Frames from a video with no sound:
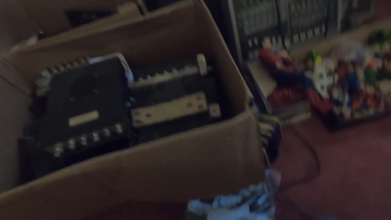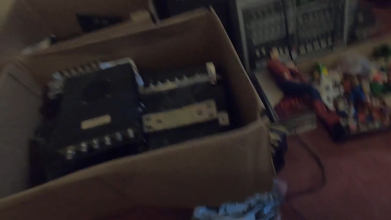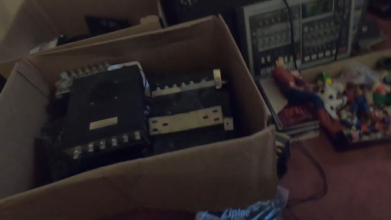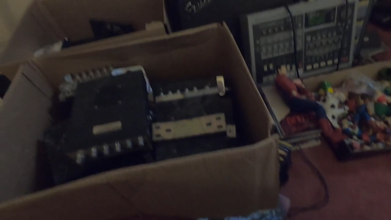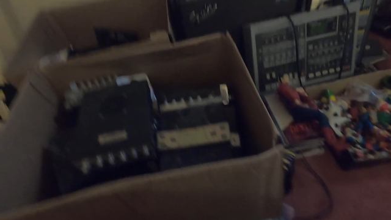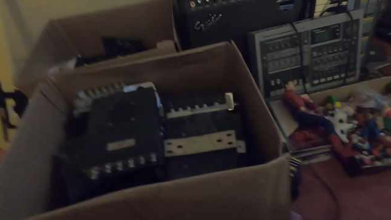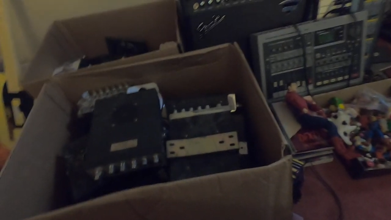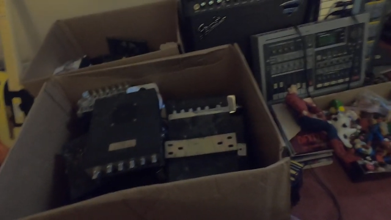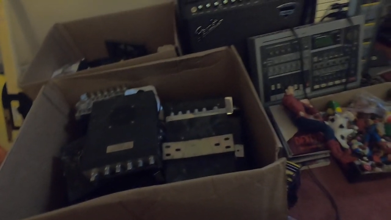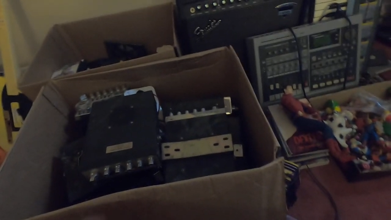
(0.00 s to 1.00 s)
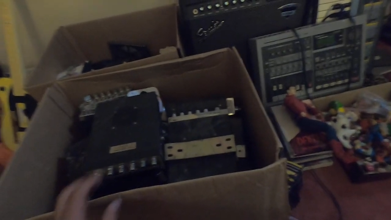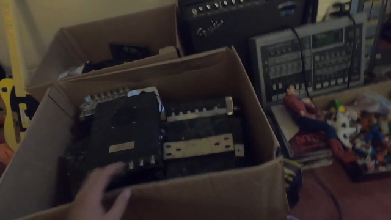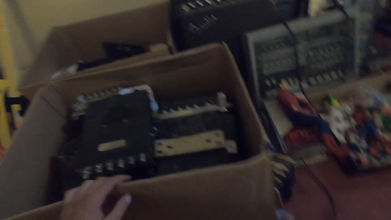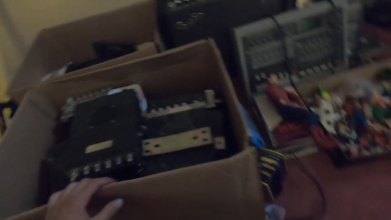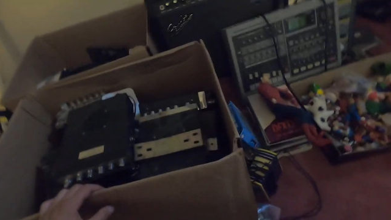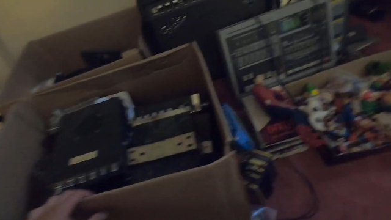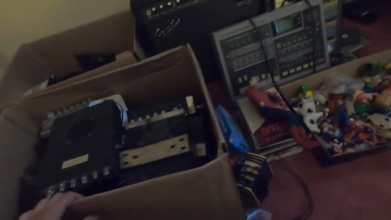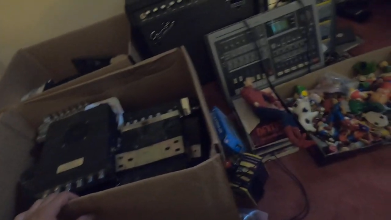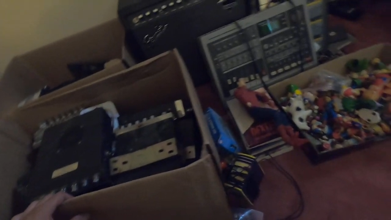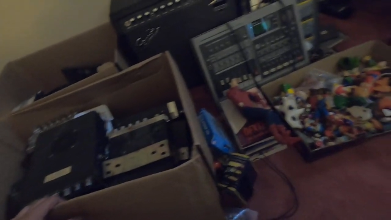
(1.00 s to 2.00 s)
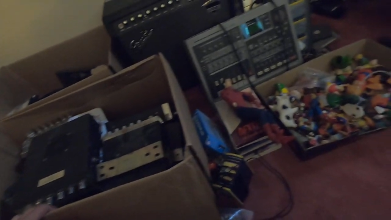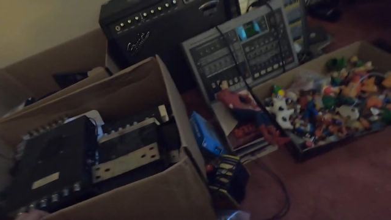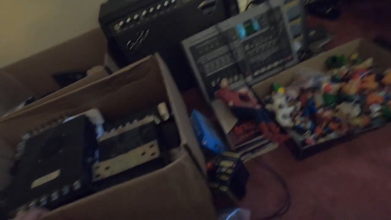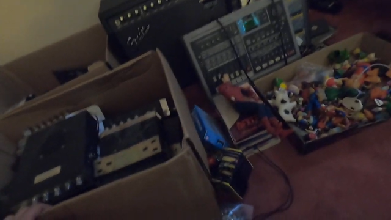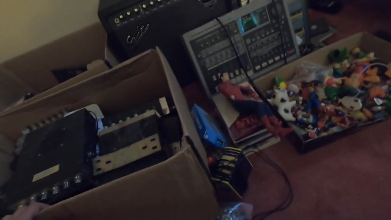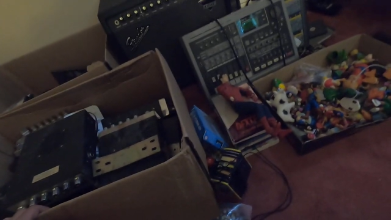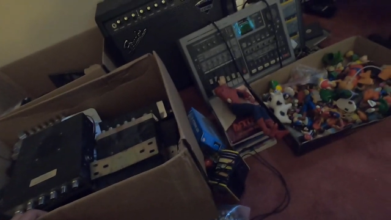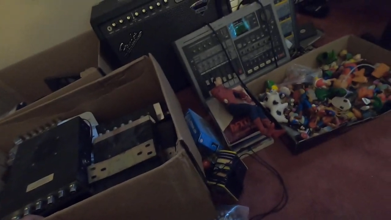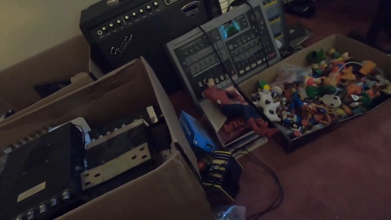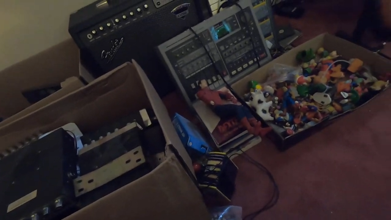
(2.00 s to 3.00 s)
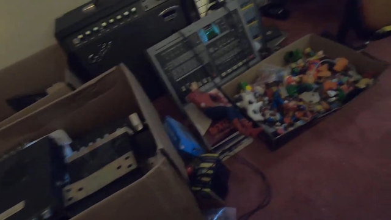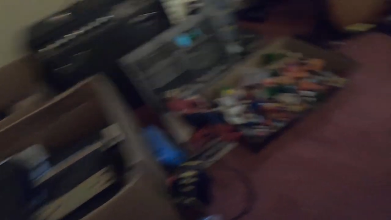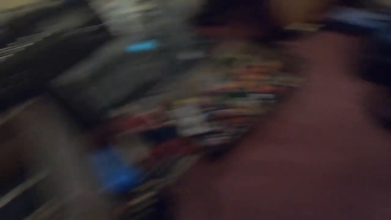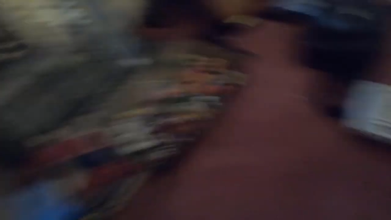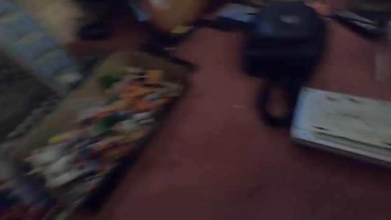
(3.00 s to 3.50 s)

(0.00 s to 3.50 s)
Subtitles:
[unreadable: no face in view]